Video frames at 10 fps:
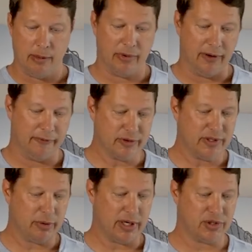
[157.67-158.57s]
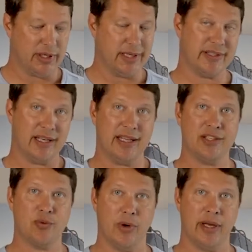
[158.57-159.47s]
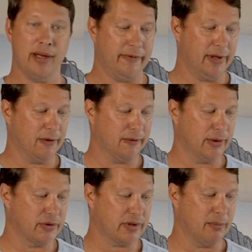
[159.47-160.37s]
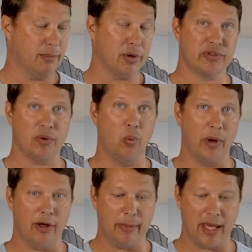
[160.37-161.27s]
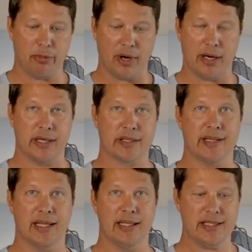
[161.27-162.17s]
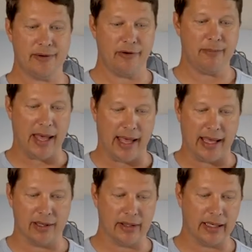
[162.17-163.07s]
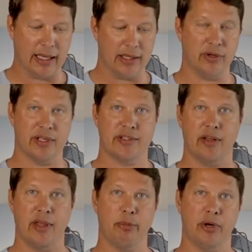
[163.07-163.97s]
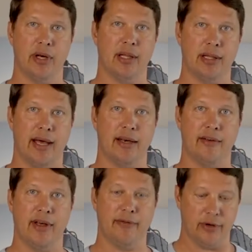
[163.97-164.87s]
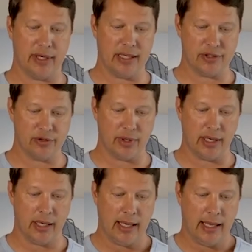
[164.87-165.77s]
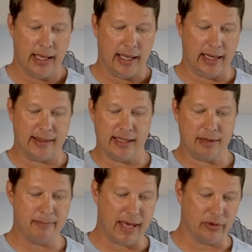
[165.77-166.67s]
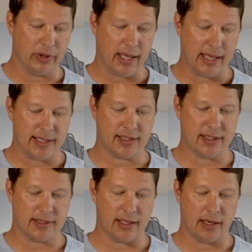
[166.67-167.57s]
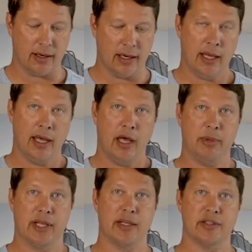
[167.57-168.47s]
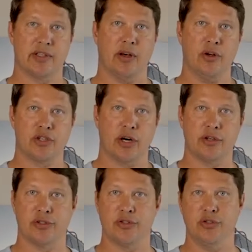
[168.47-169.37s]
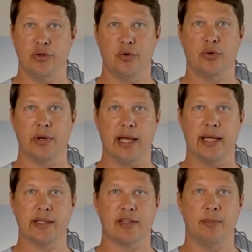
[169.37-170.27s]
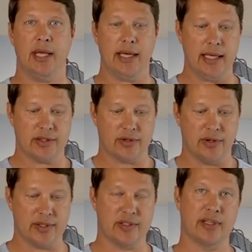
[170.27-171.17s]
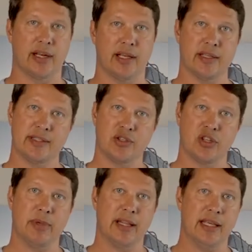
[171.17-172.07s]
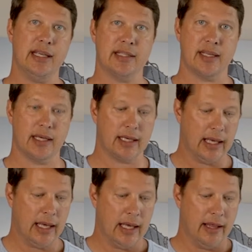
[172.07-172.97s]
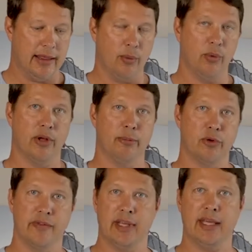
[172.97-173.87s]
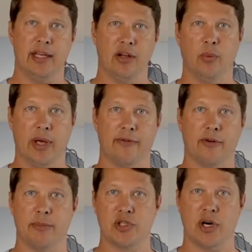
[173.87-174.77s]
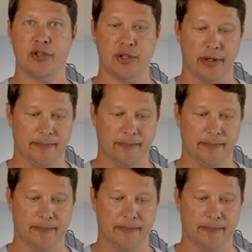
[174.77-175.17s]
But first impression is that it's one of EcoFlow's most well-made products. At least from handling it, you can tell they put a lot of effort into it. And I think the metal case is there because all chargers do create some heat. So this is going to essentially be the heat sink that will move the heat away from the charger.